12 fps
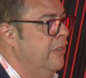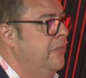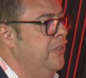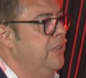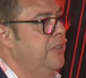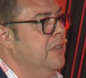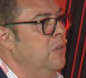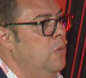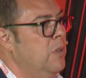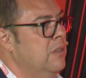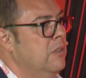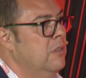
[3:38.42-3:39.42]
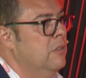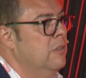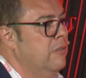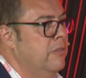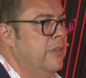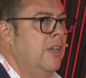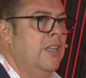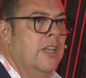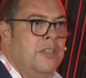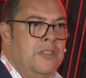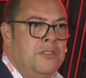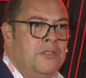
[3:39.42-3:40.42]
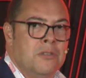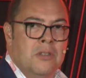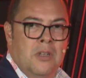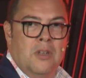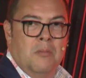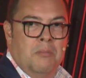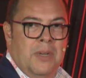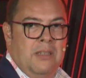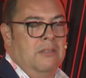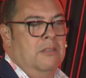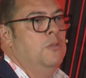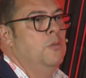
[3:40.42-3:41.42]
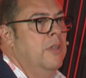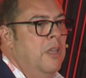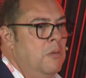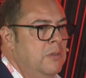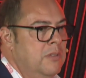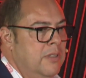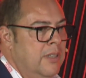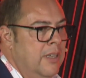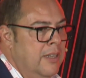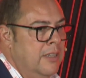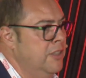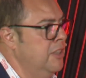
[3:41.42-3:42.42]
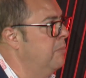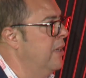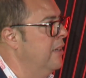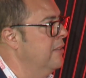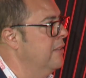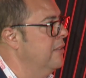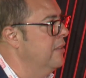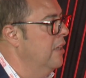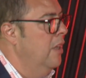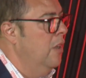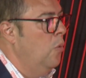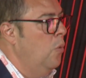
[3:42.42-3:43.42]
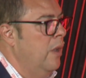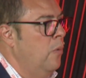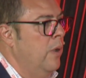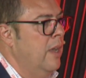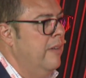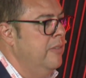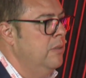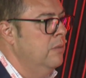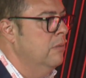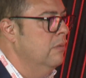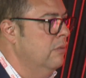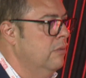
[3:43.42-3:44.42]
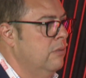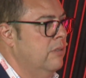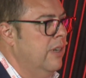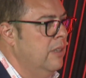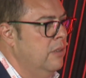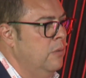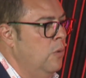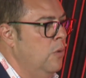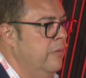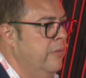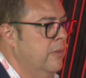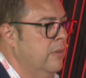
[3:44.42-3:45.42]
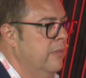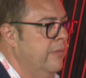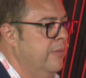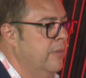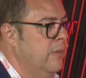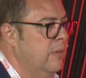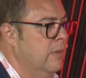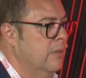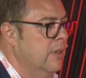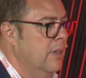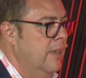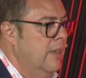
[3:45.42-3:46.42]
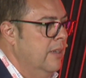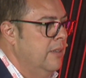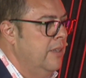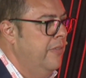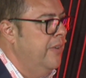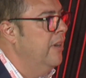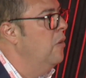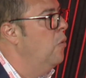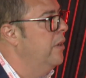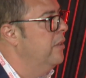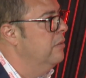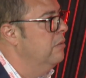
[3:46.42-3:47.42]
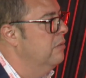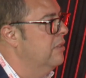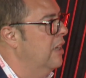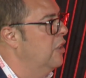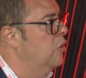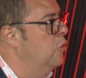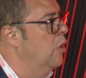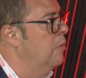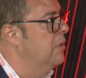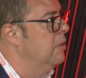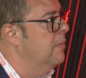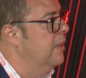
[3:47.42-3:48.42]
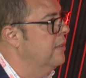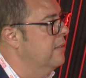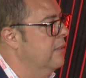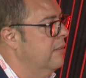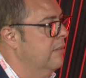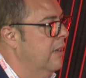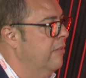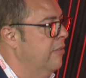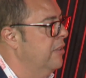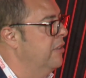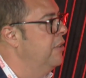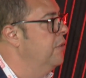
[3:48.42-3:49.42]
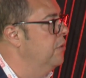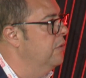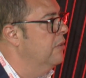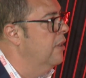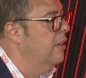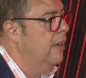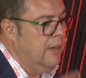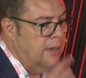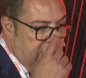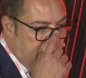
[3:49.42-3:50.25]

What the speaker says: efficient was not really an issue. But today, with the energy prices, we have to try to look for different ways to try to optimize and reduce our